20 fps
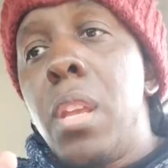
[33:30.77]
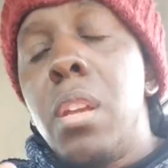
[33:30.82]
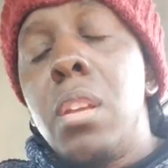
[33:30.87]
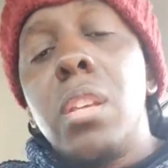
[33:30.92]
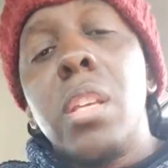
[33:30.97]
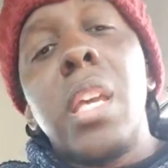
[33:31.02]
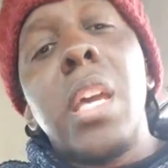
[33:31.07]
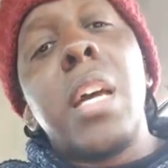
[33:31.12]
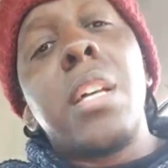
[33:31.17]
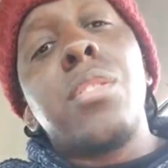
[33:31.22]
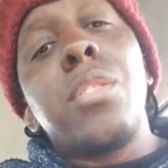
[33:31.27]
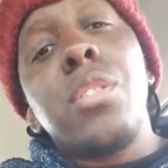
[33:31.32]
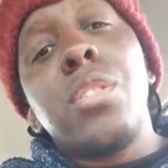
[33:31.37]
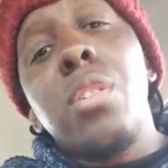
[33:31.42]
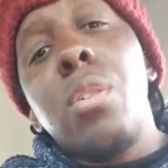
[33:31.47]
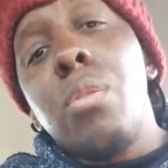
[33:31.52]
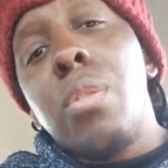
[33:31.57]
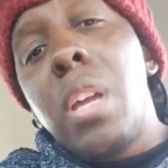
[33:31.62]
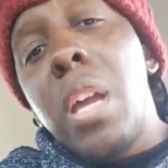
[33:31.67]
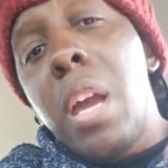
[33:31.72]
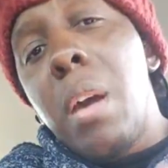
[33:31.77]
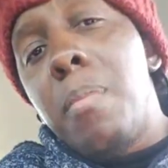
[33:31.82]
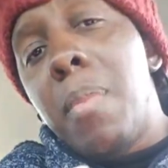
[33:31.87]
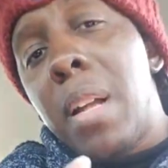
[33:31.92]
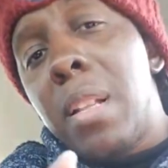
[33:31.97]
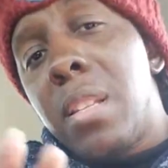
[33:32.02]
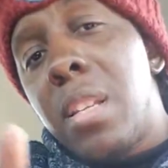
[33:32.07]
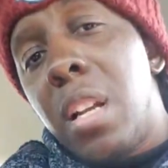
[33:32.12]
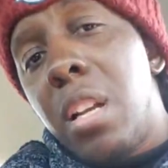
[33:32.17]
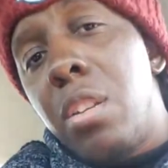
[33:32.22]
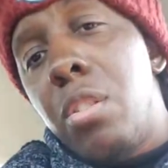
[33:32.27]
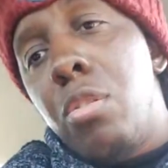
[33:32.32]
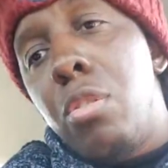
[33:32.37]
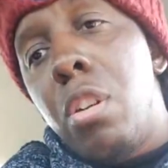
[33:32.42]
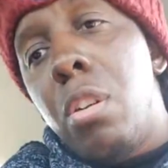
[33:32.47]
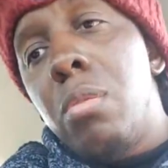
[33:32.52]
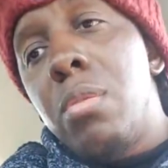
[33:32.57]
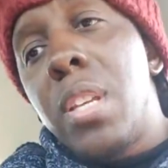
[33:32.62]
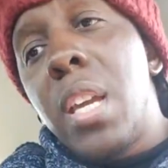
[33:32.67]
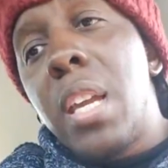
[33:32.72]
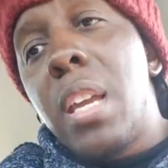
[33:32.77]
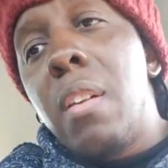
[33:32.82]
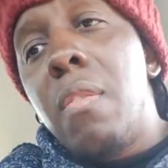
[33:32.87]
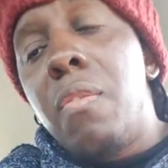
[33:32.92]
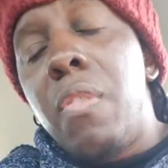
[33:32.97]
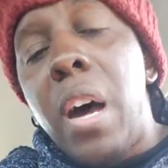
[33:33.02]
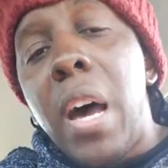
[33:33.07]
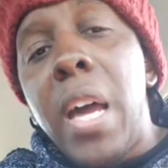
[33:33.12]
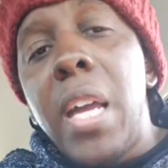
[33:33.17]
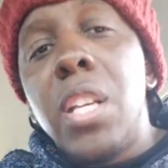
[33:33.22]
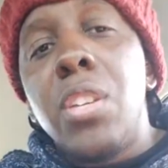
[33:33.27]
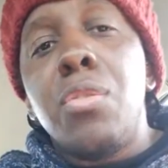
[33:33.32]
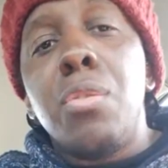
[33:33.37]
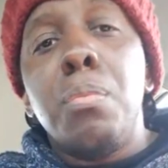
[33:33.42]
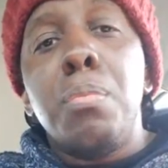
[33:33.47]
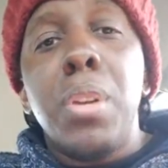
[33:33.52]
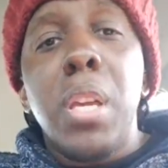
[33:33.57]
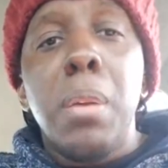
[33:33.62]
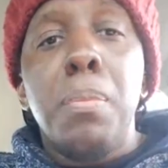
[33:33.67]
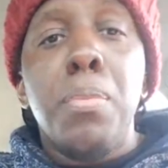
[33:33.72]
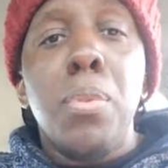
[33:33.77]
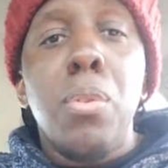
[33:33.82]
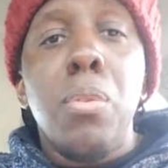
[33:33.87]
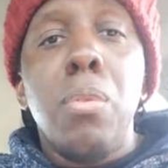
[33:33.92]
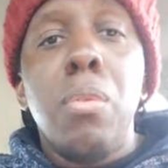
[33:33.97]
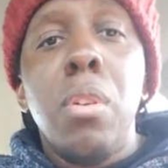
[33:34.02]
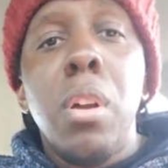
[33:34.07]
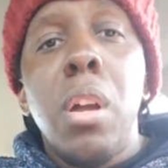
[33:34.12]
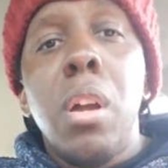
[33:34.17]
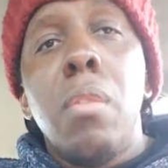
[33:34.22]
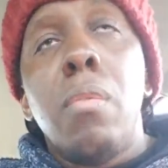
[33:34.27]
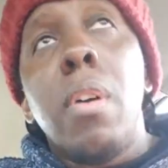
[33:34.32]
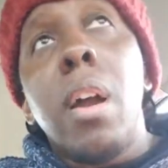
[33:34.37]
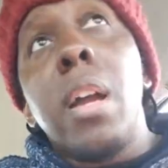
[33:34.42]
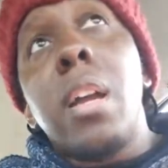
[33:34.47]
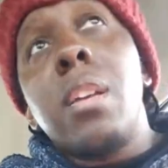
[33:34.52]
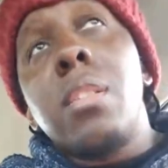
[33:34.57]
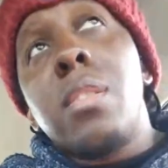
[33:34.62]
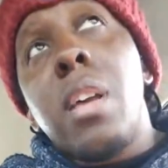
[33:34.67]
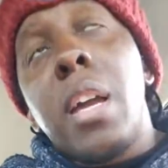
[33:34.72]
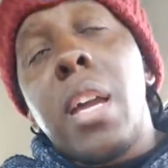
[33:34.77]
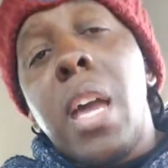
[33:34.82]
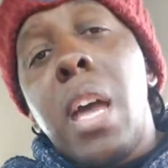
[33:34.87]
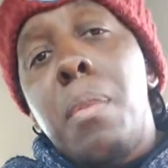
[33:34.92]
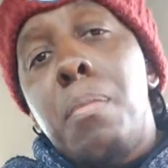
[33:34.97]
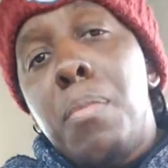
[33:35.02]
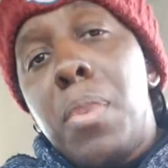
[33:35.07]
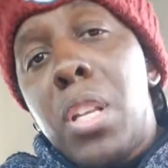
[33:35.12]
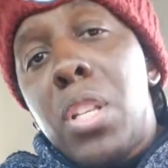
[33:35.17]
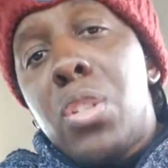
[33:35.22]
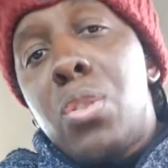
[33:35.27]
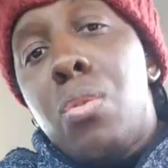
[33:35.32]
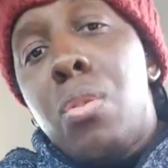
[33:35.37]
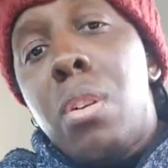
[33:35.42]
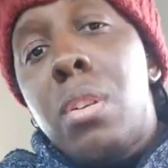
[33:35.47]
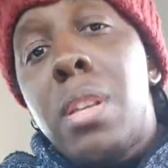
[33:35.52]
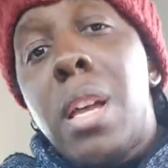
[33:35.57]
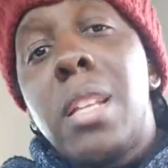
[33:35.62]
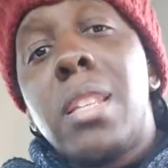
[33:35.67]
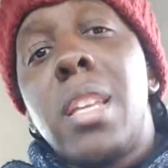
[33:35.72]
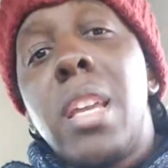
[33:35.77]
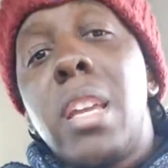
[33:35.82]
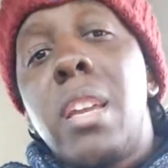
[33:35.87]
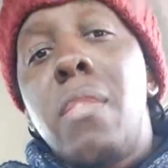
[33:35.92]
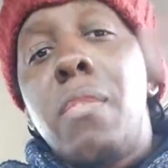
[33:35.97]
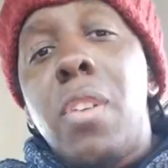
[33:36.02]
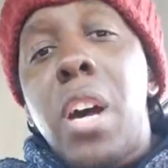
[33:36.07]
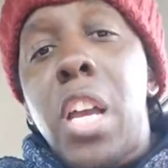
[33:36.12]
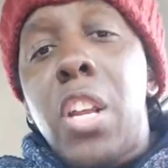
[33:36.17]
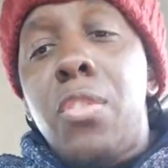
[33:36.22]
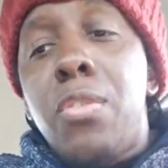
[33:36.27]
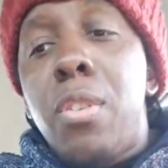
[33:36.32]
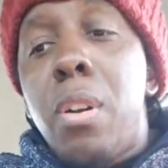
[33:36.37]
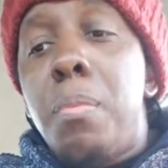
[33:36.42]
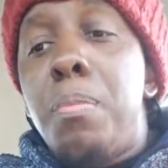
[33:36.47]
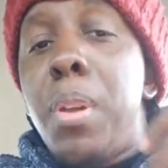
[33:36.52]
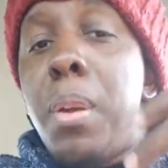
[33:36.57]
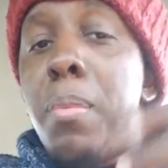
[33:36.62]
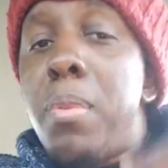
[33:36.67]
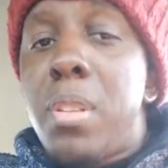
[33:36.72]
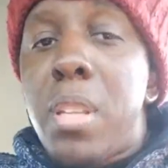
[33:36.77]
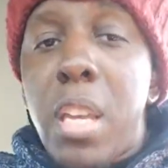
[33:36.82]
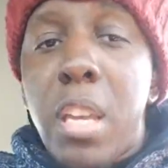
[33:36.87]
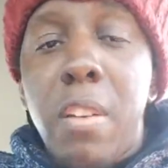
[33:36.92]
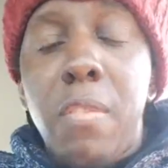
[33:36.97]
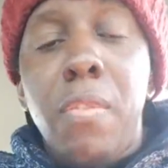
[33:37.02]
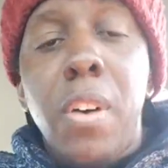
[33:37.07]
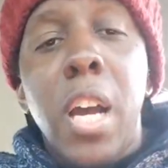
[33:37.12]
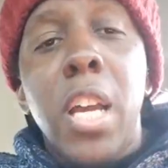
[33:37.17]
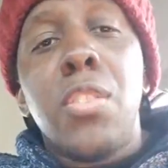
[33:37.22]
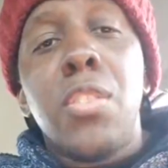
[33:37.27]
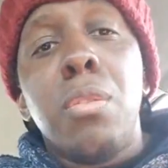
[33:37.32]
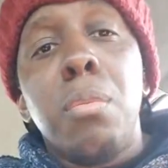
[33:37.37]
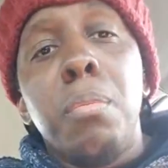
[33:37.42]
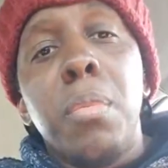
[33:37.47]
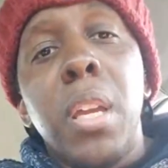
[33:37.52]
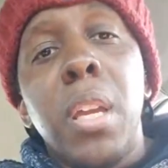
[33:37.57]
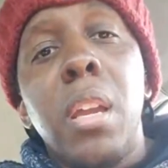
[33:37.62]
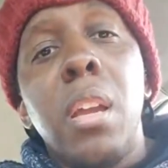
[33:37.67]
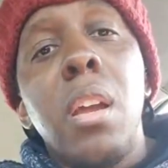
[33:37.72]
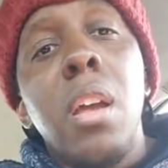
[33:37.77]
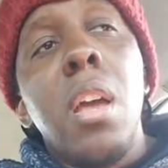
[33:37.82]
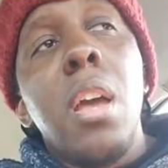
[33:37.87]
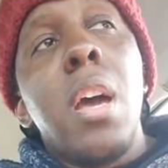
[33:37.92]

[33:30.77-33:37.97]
Yes, it's okay. I'm not telling you don't take advice from people, right? Because I got mentors I take advice from. People take advice from me.